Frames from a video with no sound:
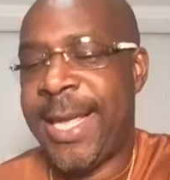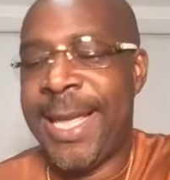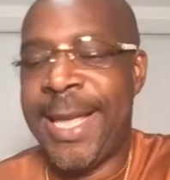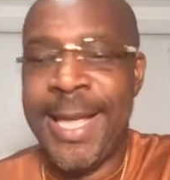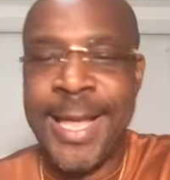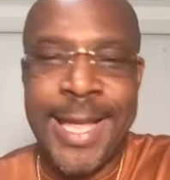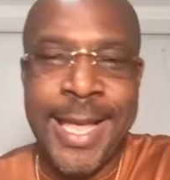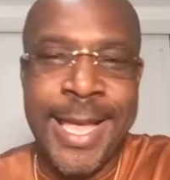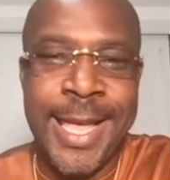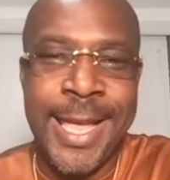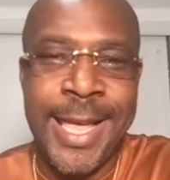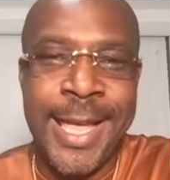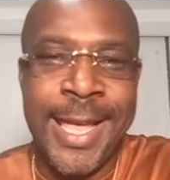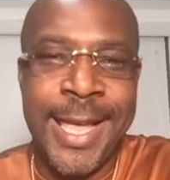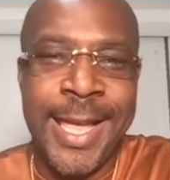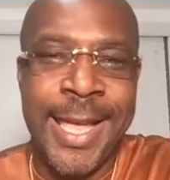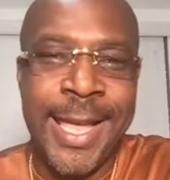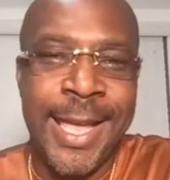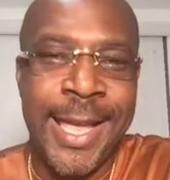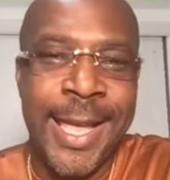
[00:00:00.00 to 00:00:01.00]

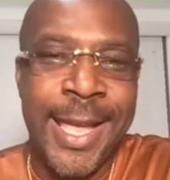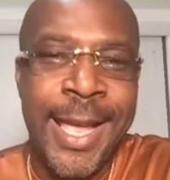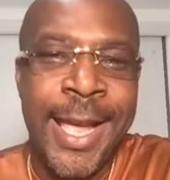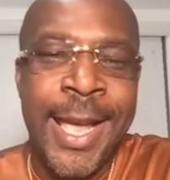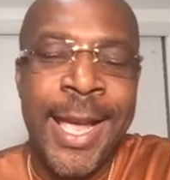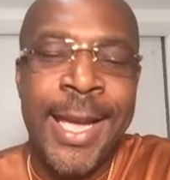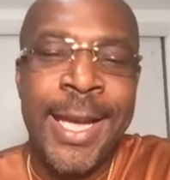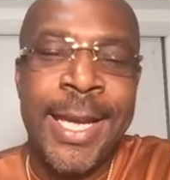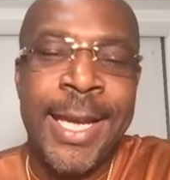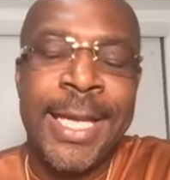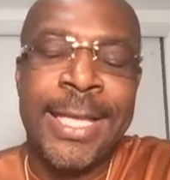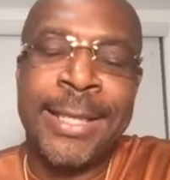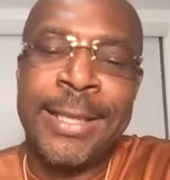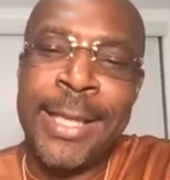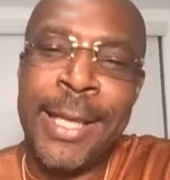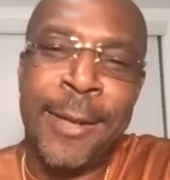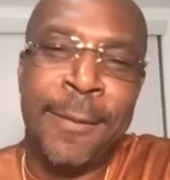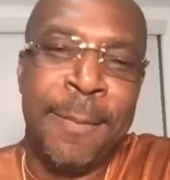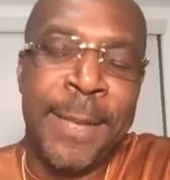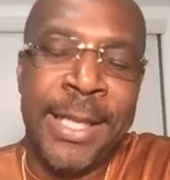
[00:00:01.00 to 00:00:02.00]

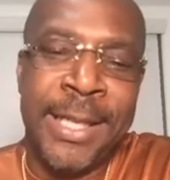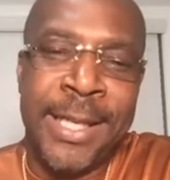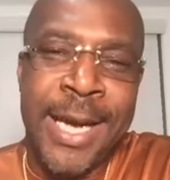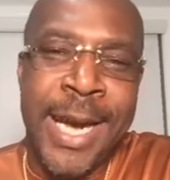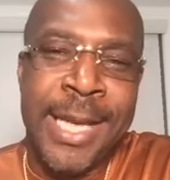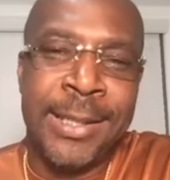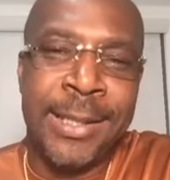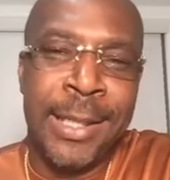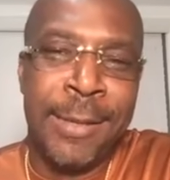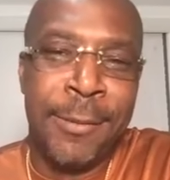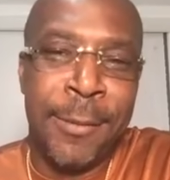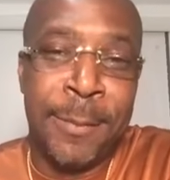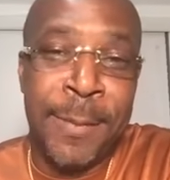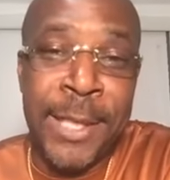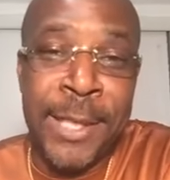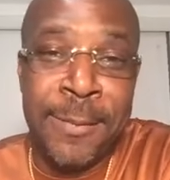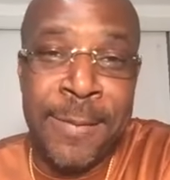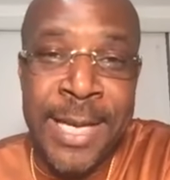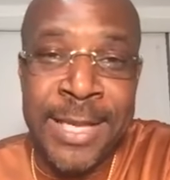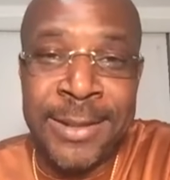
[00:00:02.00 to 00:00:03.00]
instead of me constantly
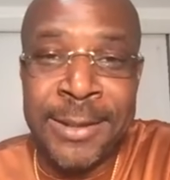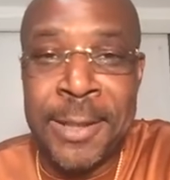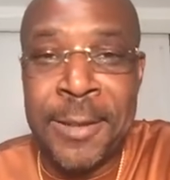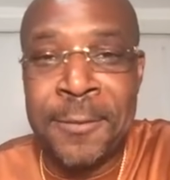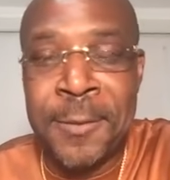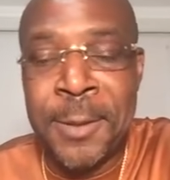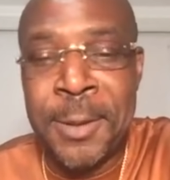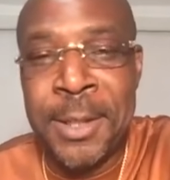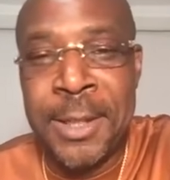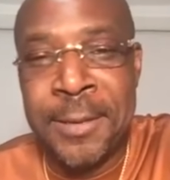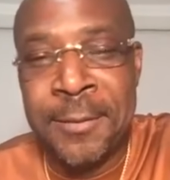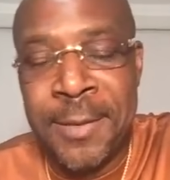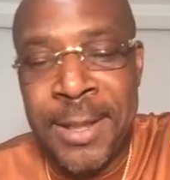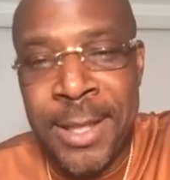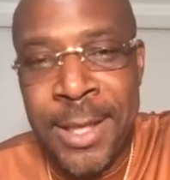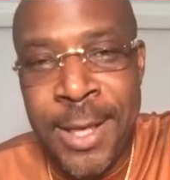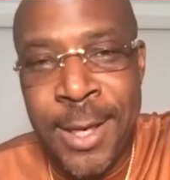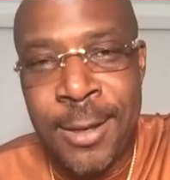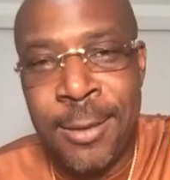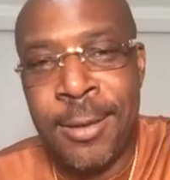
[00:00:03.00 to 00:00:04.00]
repeating myself on this
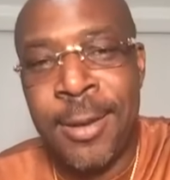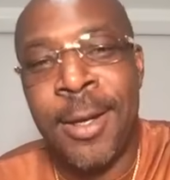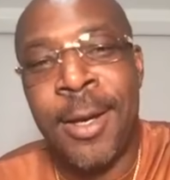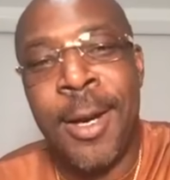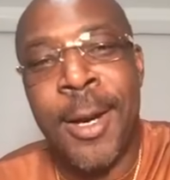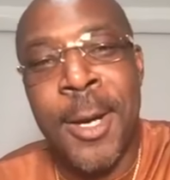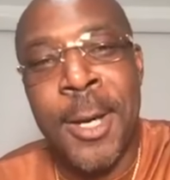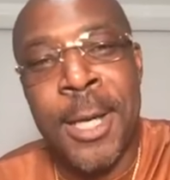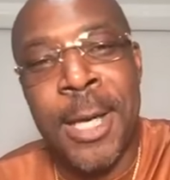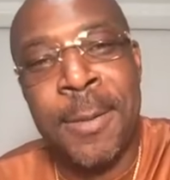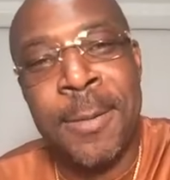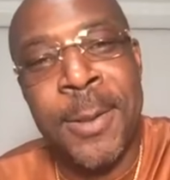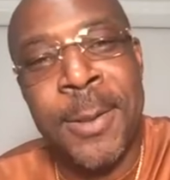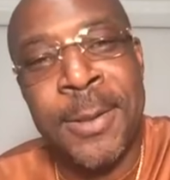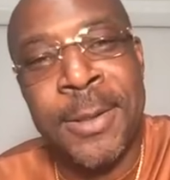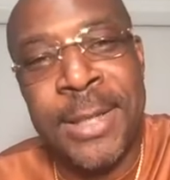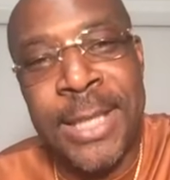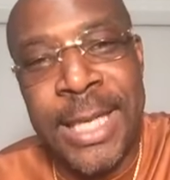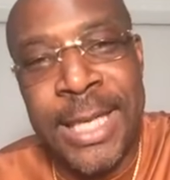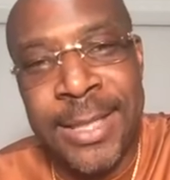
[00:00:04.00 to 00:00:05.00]
video, all I'm
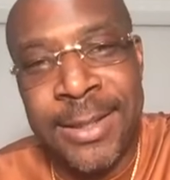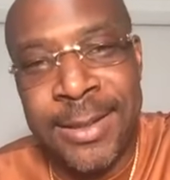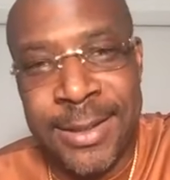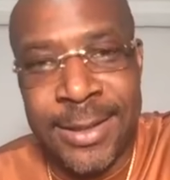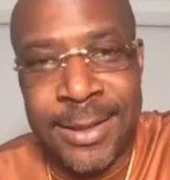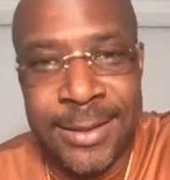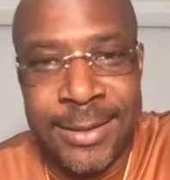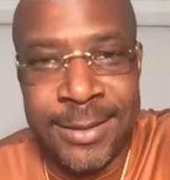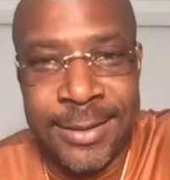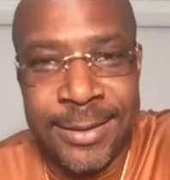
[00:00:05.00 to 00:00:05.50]
going to say is